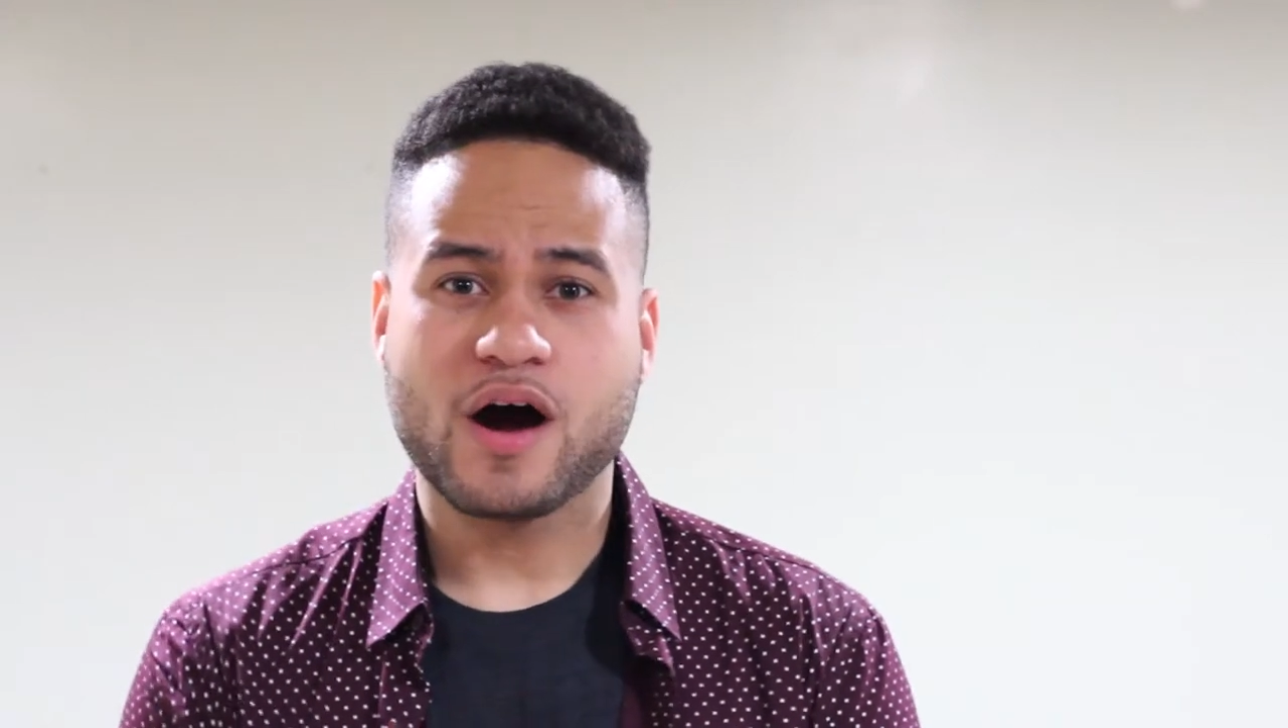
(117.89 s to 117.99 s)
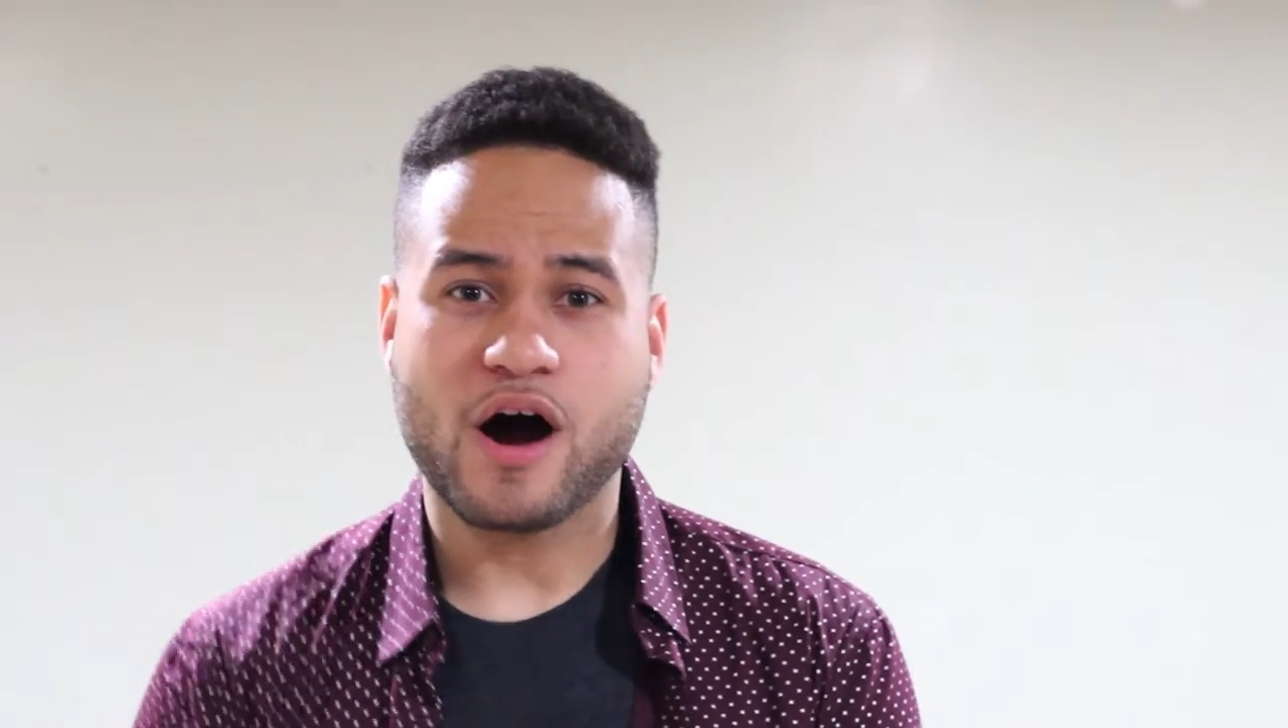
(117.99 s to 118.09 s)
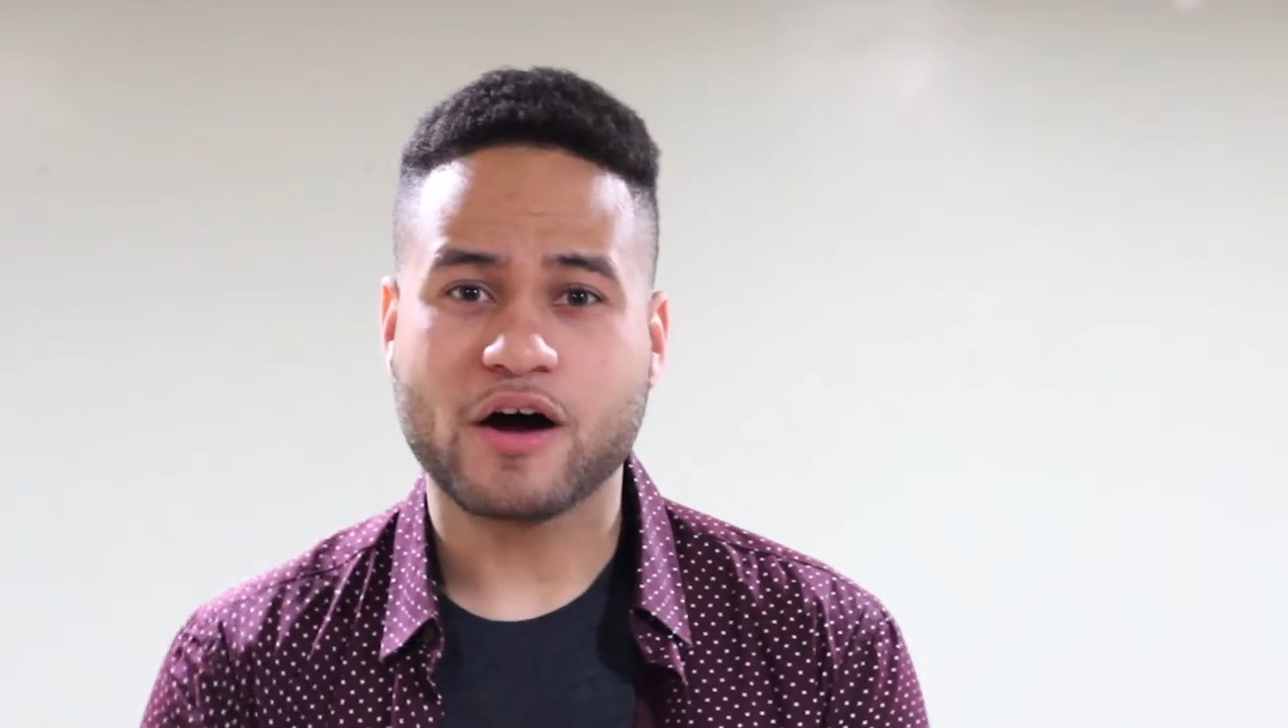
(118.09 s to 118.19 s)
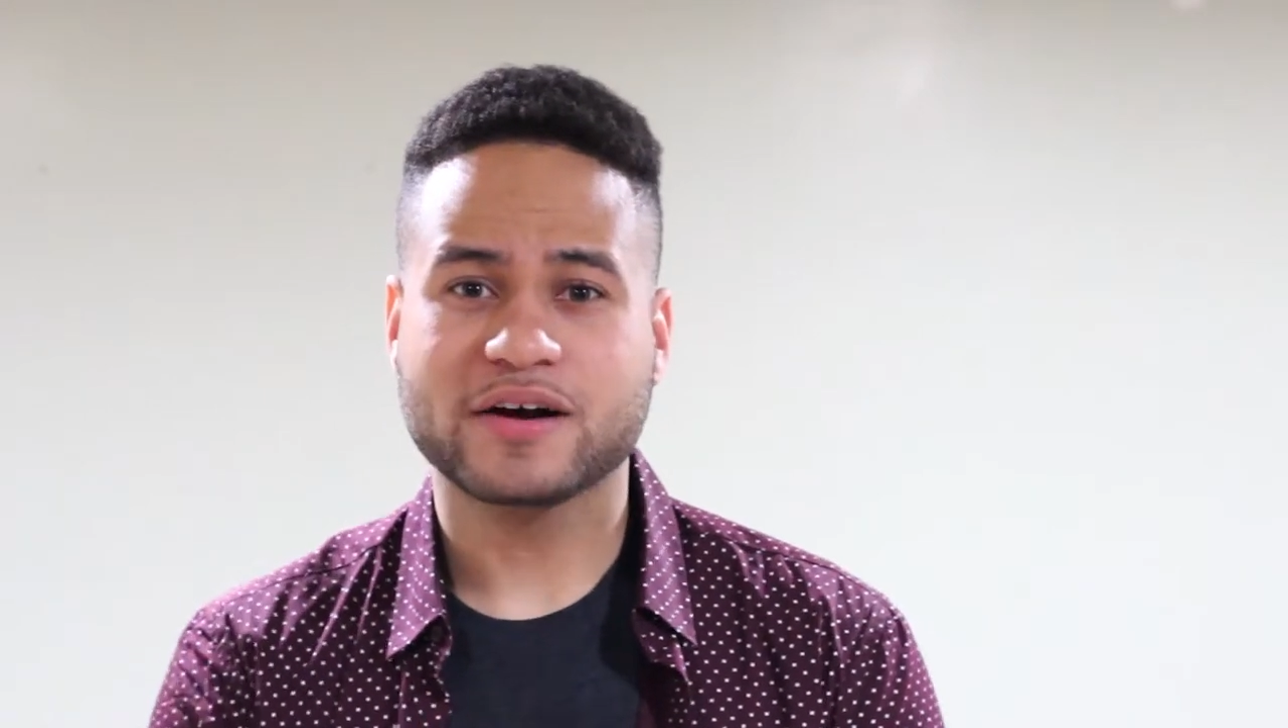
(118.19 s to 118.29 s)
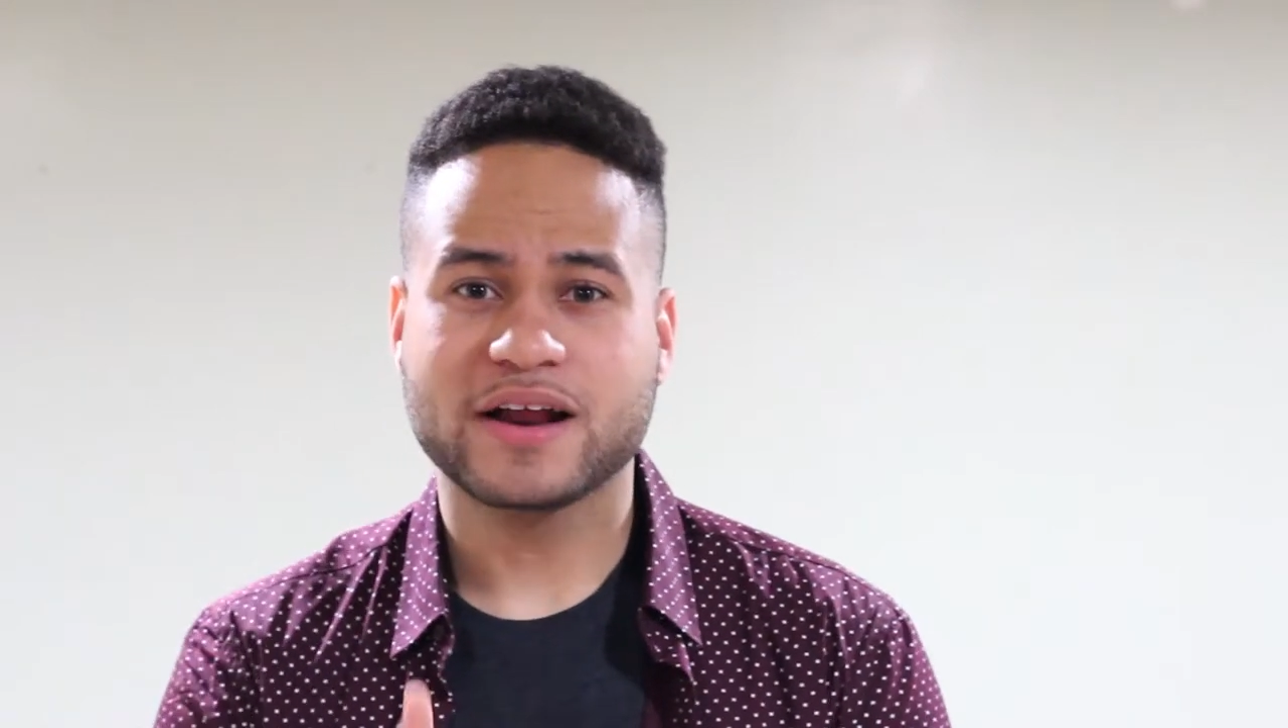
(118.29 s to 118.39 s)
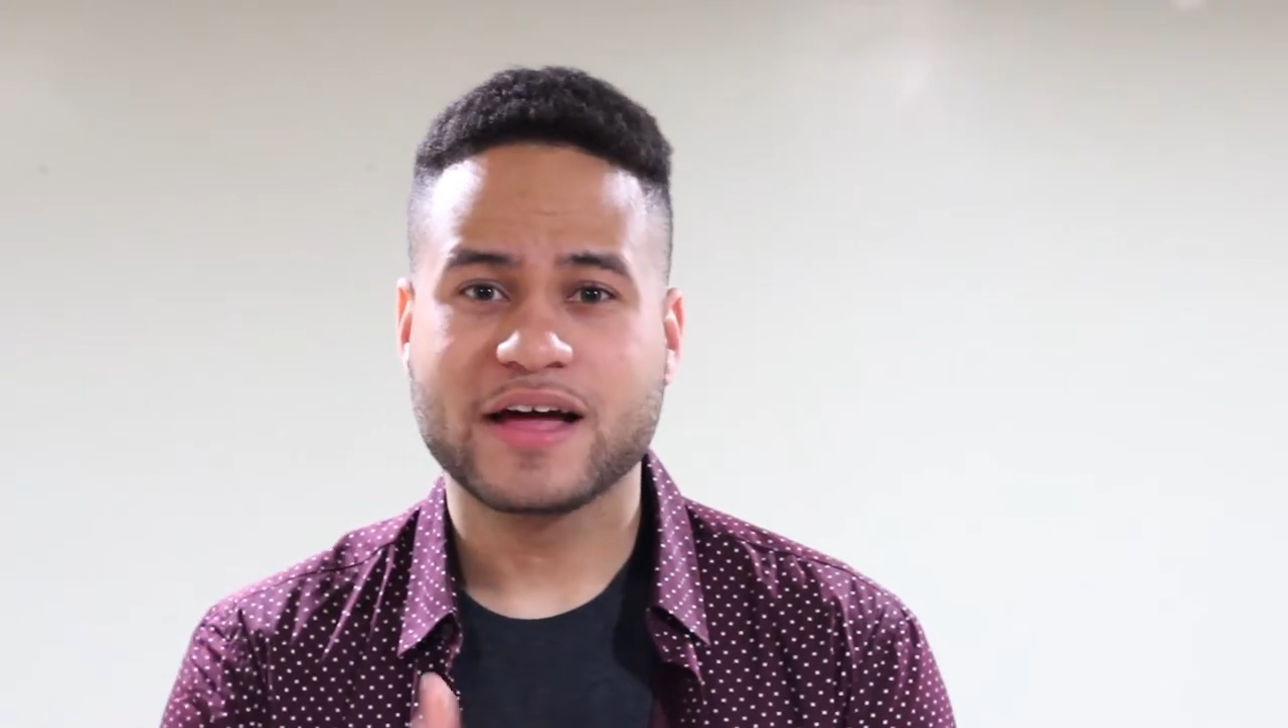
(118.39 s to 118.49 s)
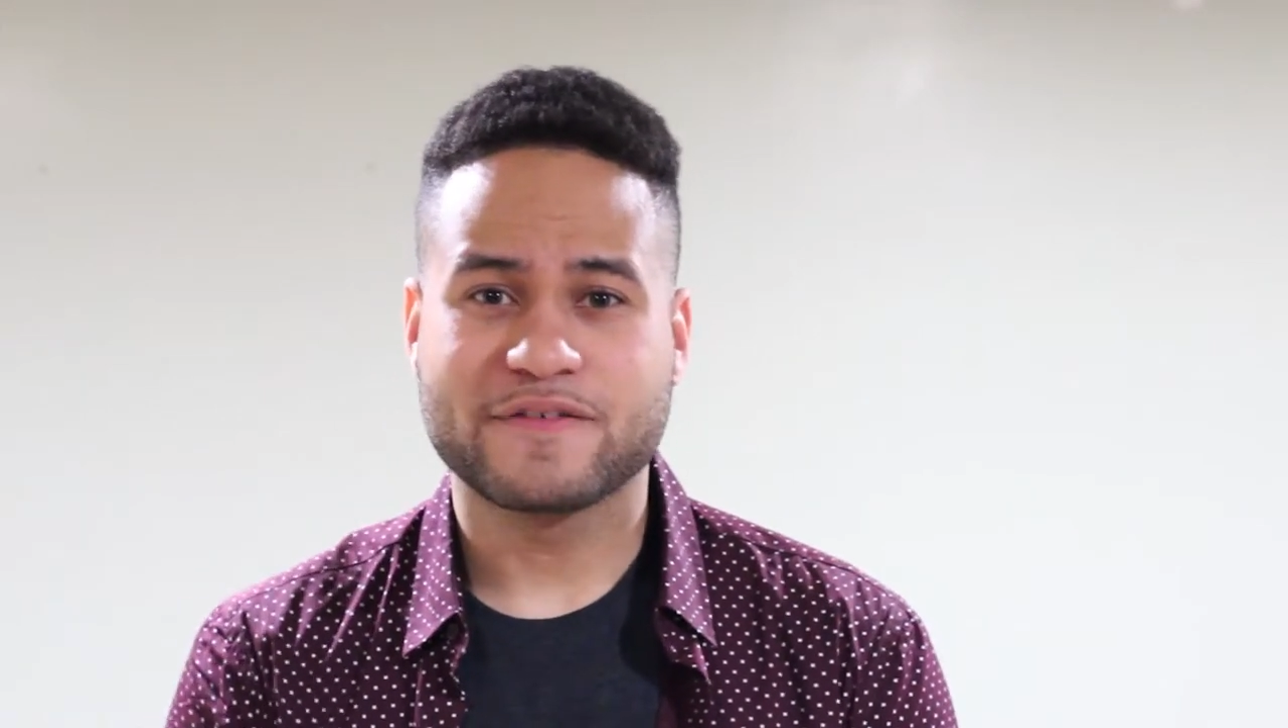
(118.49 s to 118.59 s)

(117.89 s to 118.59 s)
hard